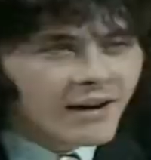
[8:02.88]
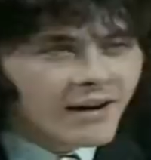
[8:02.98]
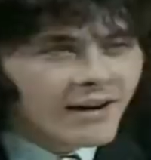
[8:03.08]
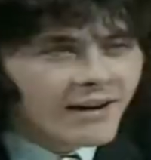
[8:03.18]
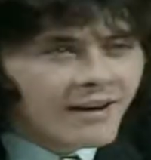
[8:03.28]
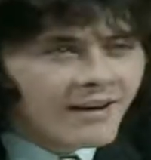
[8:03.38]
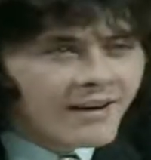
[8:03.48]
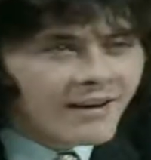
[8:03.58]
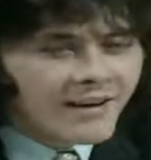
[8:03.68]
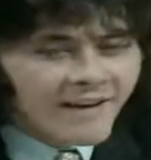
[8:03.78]
Do
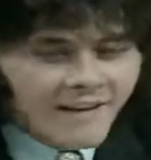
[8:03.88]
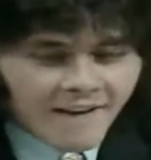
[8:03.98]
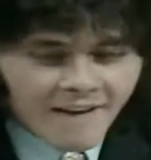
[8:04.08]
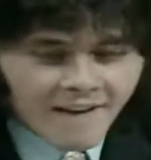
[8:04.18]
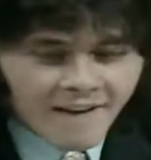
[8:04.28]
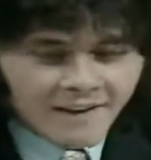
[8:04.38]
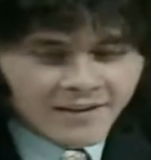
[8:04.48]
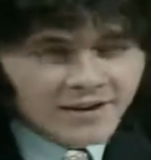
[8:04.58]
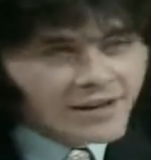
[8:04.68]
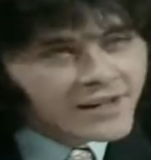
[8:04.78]

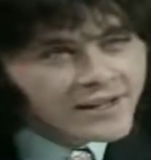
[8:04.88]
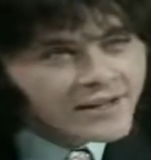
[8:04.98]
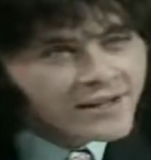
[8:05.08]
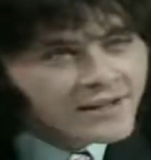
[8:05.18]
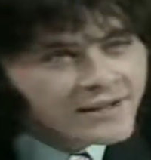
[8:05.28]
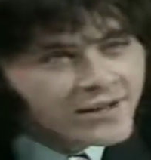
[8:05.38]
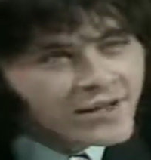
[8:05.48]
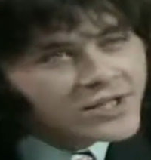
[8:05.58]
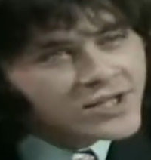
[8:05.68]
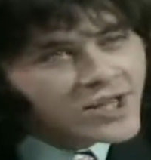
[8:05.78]
you think there's a
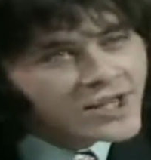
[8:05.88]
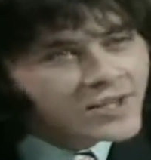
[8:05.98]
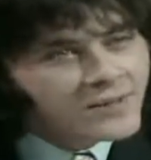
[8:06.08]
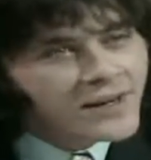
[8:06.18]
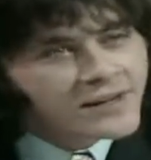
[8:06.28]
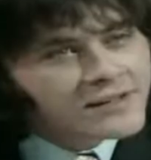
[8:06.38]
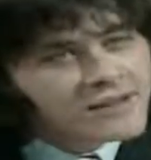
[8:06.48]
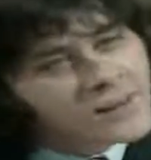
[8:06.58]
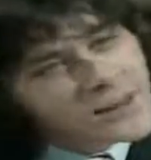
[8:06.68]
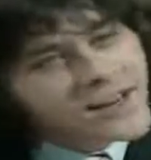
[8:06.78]
chance I
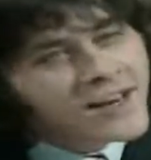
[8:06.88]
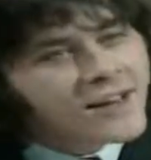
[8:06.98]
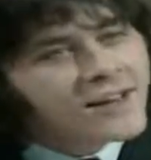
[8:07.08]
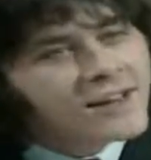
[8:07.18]
might get it?